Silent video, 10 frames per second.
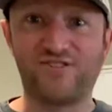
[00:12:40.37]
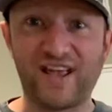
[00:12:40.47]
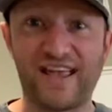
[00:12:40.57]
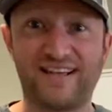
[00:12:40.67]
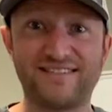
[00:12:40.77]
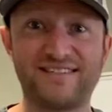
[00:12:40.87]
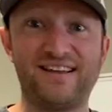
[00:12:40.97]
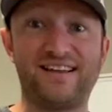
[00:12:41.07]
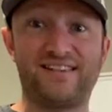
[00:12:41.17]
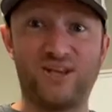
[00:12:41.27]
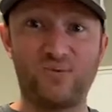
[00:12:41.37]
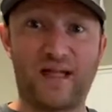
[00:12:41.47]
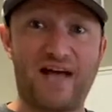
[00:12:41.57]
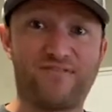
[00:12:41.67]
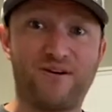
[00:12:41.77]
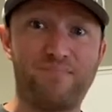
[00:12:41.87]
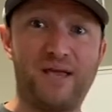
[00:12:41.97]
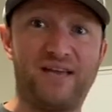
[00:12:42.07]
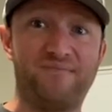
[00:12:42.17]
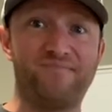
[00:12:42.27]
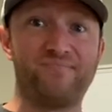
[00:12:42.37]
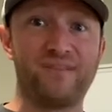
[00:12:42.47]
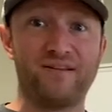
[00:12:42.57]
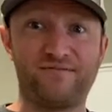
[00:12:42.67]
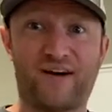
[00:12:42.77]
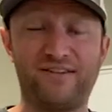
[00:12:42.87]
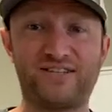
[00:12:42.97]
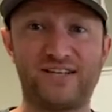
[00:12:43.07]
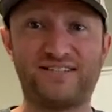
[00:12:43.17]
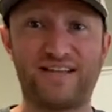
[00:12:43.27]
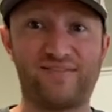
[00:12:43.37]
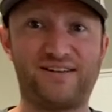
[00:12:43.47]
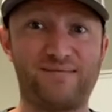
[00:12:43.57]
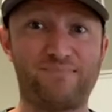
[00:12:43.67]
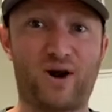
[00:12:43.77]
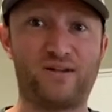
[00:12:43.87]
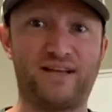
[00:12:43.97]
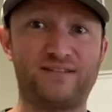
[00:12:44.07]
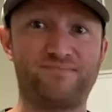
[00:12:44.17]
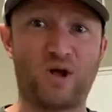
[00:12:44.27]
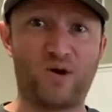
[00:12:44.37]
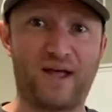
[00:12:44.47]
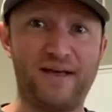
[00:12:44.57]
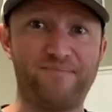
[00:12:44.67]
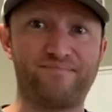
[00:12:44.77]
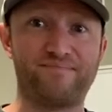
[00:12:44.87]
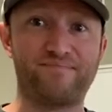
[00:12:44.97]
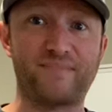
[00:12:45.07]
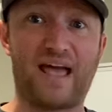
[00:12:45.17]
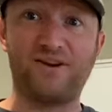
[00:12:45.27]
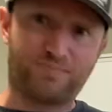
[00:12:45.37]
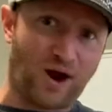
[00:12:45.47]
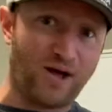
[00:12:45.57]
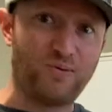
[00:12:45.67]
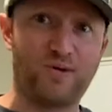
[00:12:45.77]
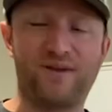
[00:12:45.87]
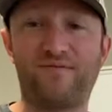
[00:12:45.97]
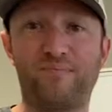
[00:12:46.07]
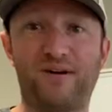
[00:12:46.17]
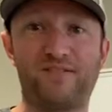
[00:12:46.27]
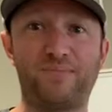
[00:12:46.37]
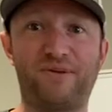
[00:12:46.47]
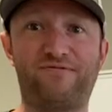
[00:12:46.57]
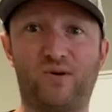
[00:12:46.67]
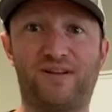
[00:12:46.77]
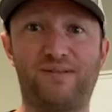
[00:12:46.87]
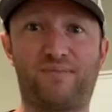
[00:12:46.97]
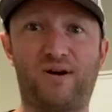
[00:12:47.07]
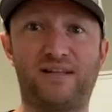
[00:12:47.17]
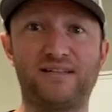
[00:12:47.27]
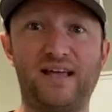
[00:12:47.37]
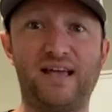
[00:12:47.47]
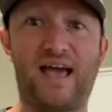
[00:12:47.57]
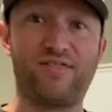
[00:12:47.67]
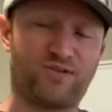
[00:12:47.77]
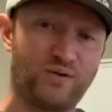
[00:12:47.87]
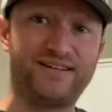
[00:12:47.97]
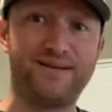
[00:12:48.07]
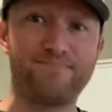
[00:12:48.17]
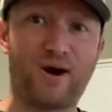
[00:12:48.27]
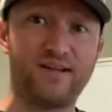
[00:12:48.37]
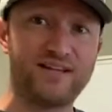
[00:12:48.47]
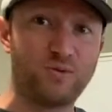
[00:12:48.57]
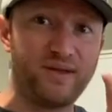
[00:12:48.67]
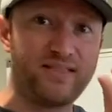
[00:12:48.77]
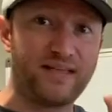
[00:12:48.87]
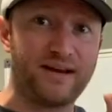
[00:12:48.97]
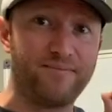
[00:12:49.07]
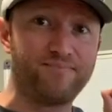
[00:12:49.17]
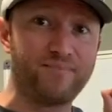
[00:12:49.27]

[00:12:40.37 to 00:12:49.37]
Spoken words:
chance that you will ever beat 5, 6, 7 team parlays, okay? And you probably won't even be able to beat 4 team parlays. And 3 team parlays will be thin.